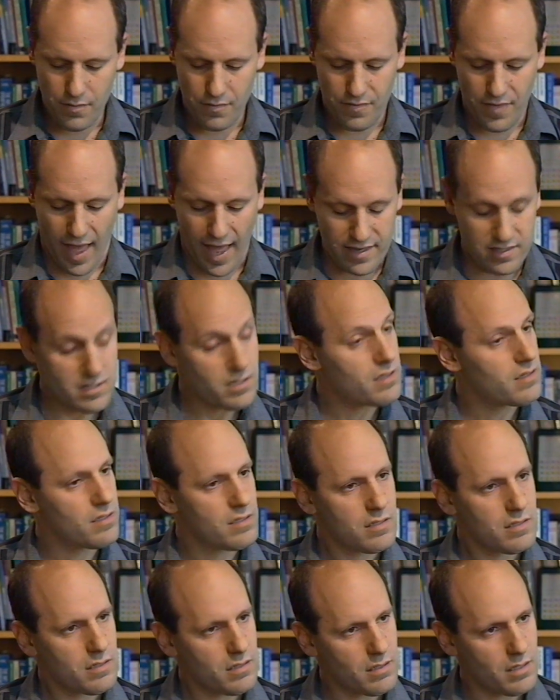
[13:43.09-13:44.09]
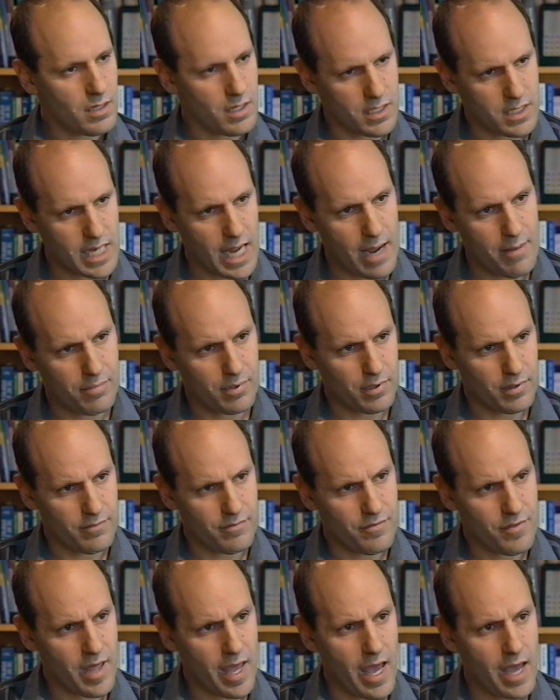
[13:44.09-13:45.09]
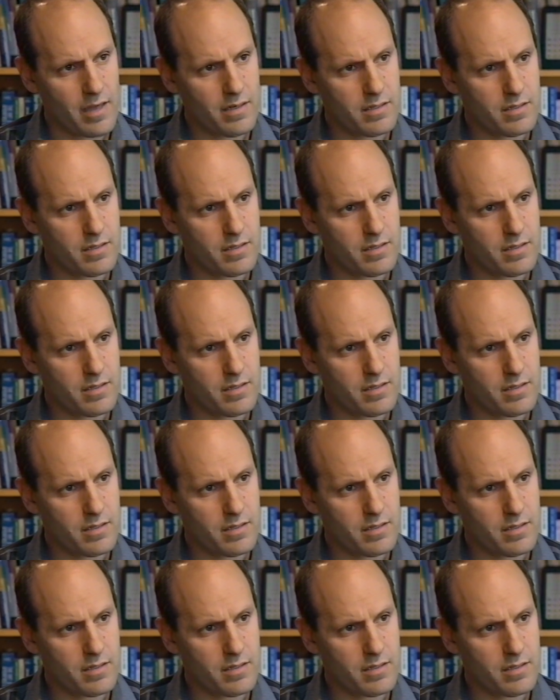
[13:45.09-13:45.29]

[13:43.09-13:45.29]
That's an example of that.